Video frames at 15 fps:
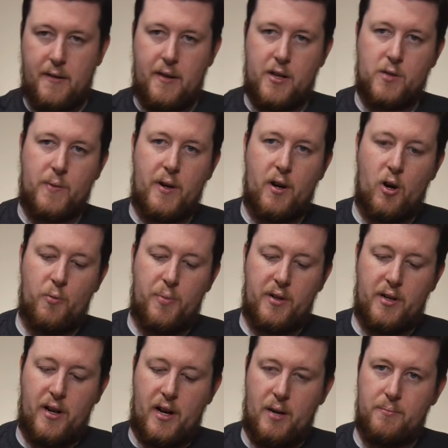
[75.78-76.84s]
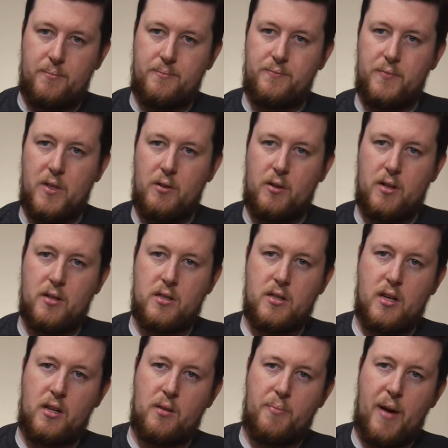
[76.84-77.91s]
As we open it up, you can
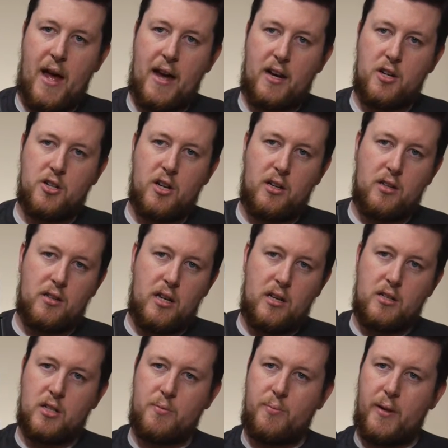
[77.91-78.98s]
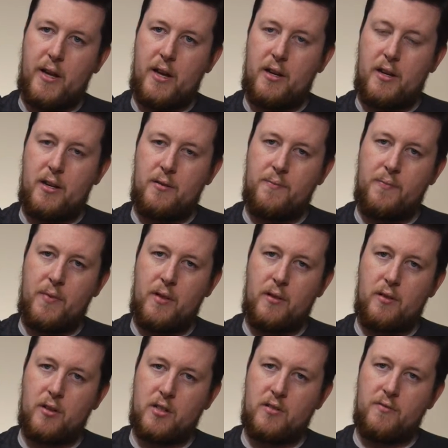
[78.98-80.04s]
see the packaging that they display it in.
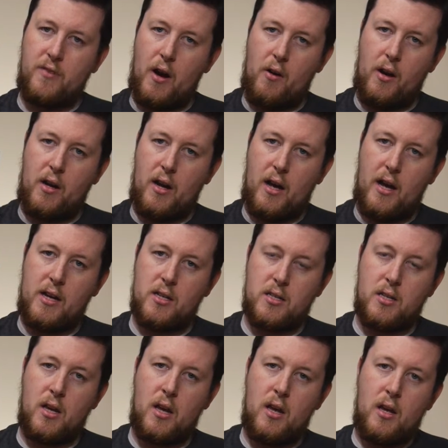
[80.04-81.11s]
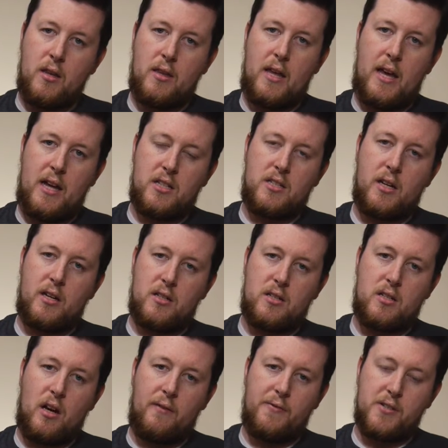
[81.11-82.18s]
Looks very nice. The headset
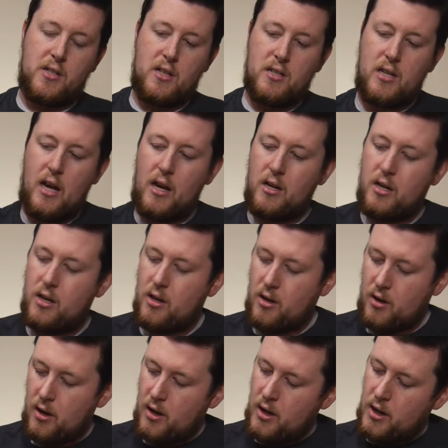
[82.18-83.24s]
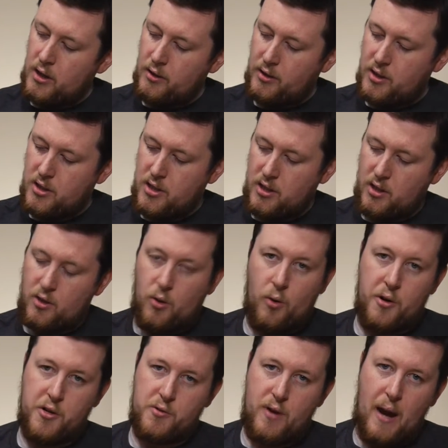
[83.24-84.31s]
itself is contained here. You can see the
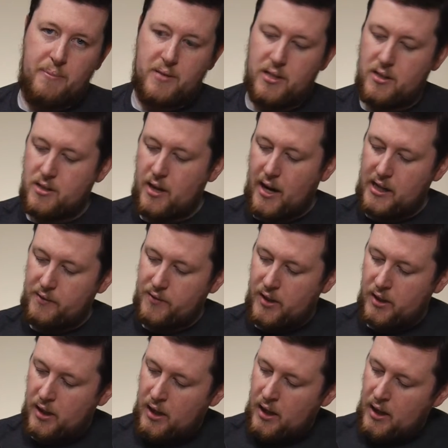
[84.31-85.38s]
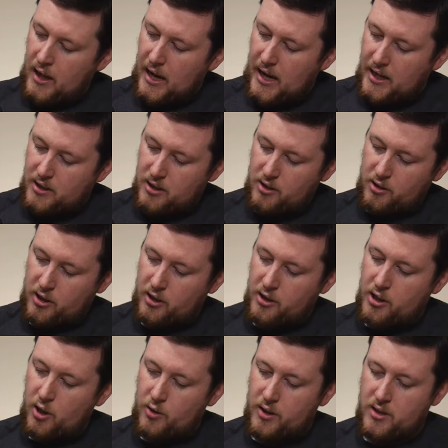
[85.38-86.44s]
cord is wrapped inside of it. And you're gonna
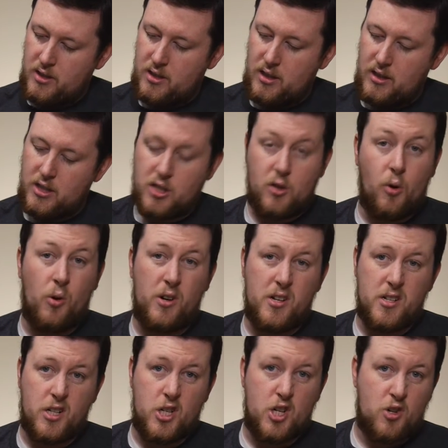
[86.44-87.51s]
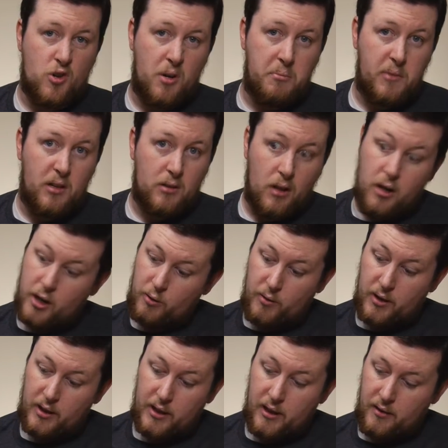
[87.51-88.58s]
notice that this cord is extremely long. We're
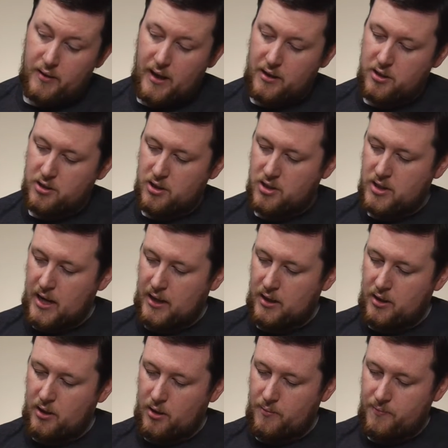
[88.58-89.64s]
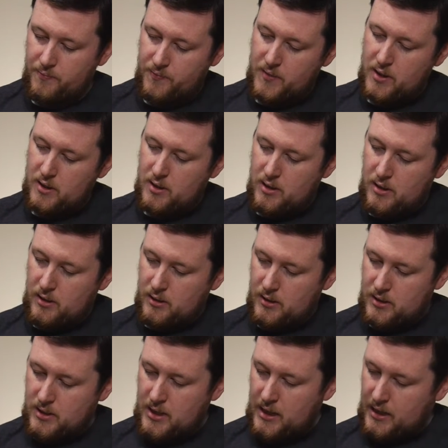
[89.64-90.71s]
gonna get into that in just a second here.
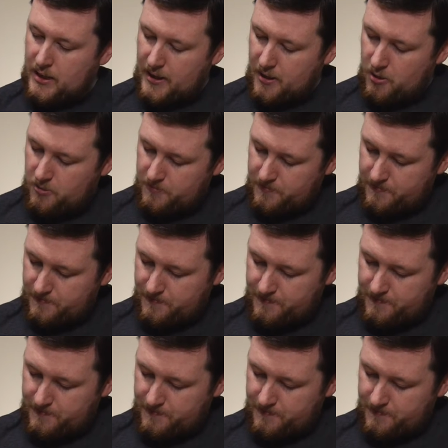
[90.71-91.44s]
Let's take it out.